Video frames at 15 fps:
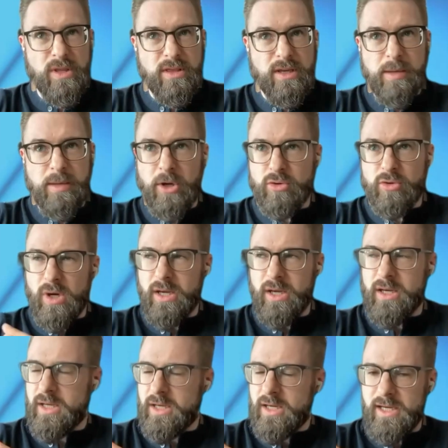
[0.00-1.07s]
When thinking about
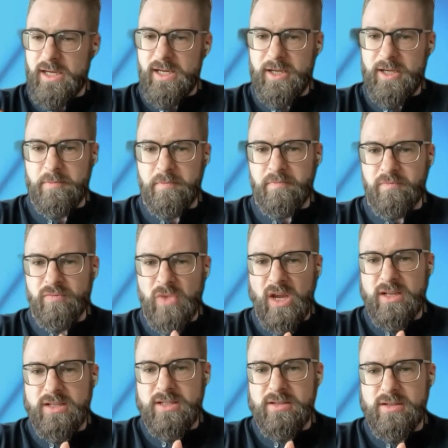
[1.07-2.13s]
Juan, um,
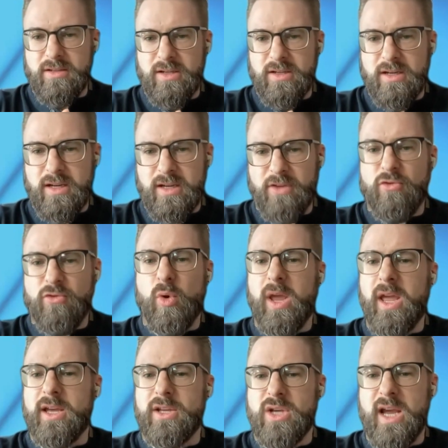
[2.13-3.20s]
it's kind of
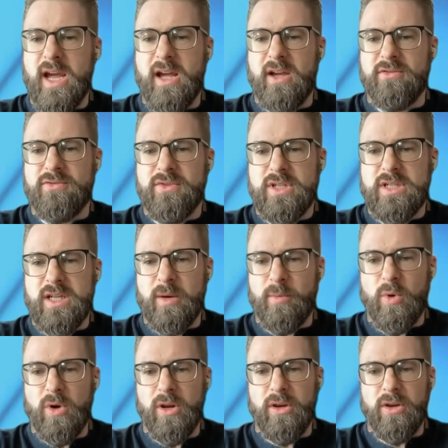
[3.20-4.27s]
rare to have
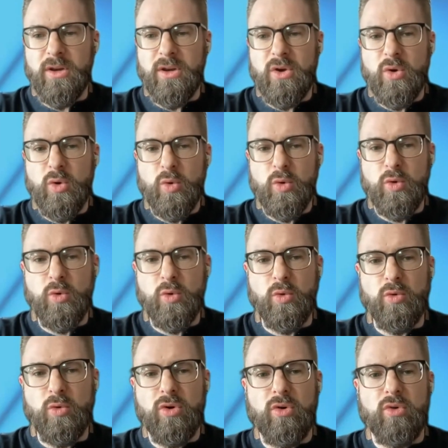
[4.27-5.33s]
someone
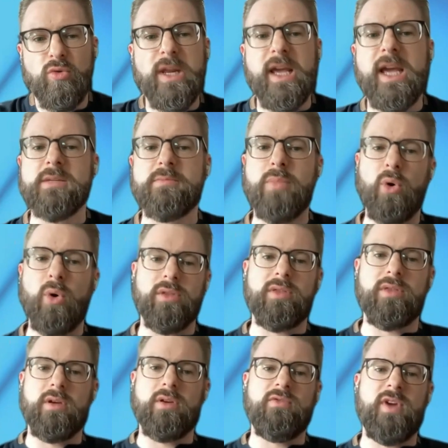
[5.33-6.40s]
who really has
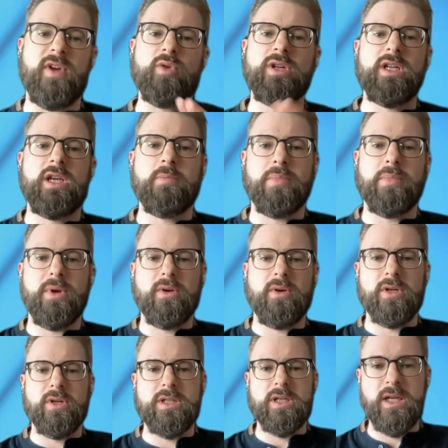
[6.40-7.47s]
both a very deep
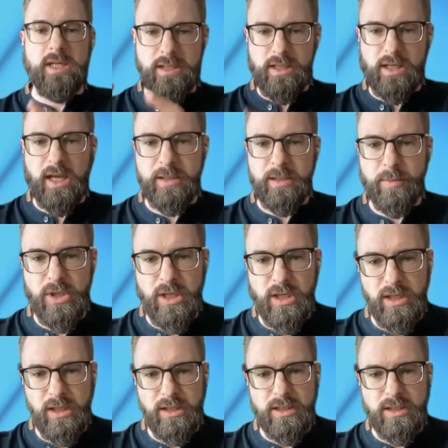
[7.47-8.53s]
statistical
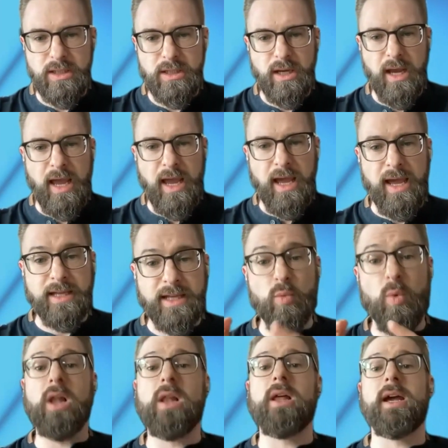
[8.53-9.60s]
expertise as
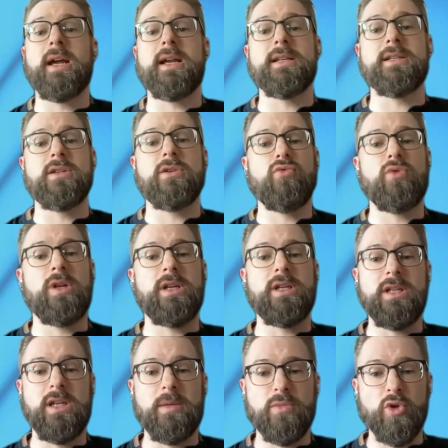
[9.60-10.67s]
well as
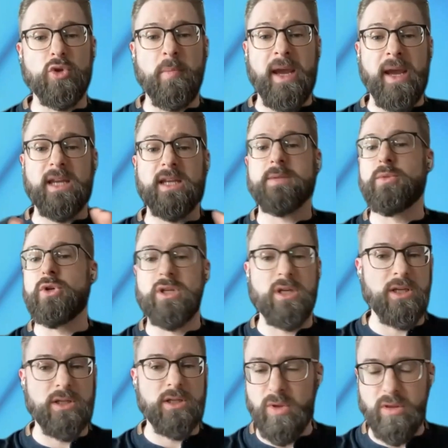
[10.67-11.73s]
really deep domain
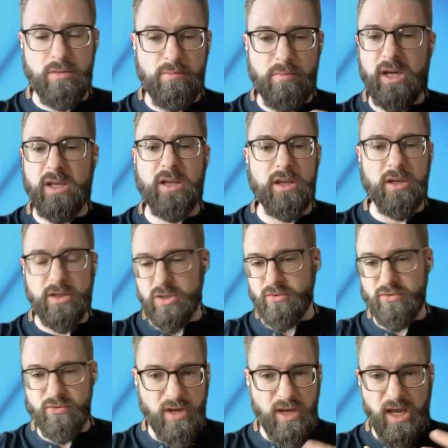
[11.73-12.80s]
expertise with many years
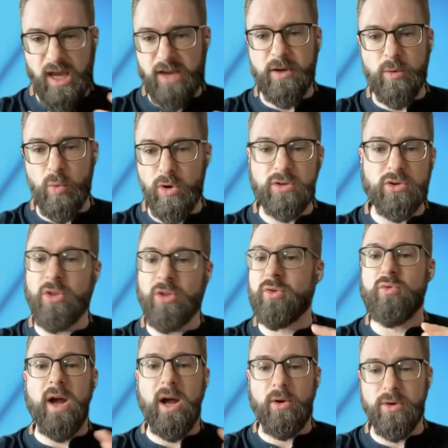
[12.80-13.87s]
of having worked on
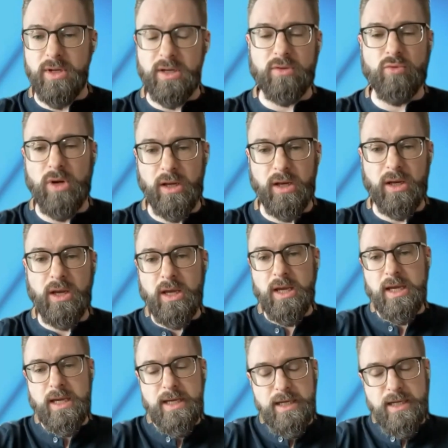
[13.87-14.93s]
the ground and really